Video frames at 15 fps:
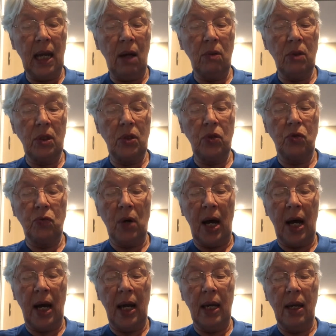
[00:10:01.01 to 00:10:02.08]
out to
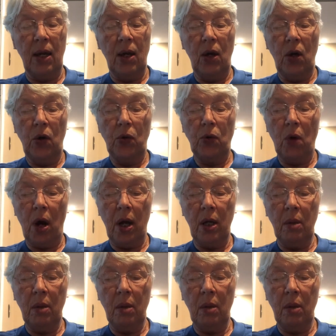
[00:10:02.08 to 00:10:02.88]
dry, drawing